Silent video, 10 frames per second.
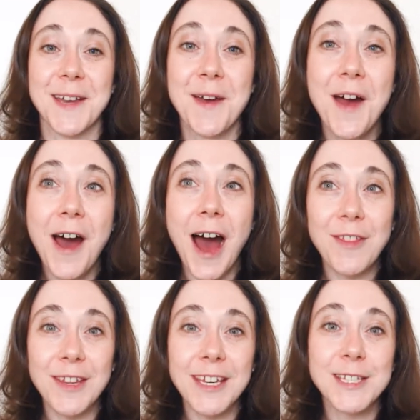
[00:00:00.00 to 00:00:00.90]
So
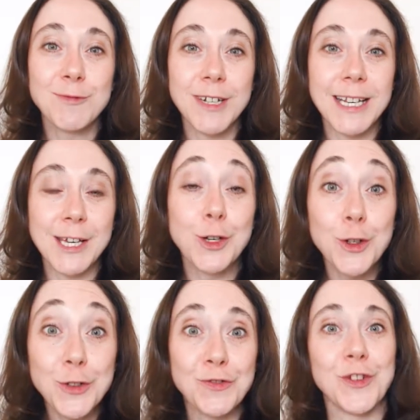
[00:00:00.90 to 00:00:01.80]
I think it's really
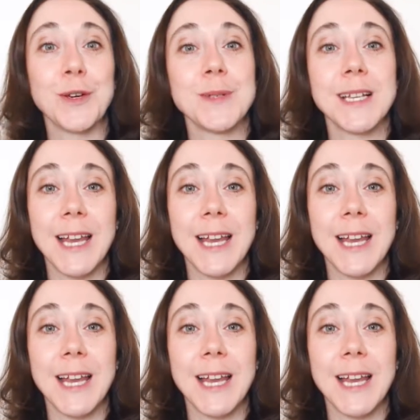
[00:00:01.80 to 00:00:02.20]
good for you as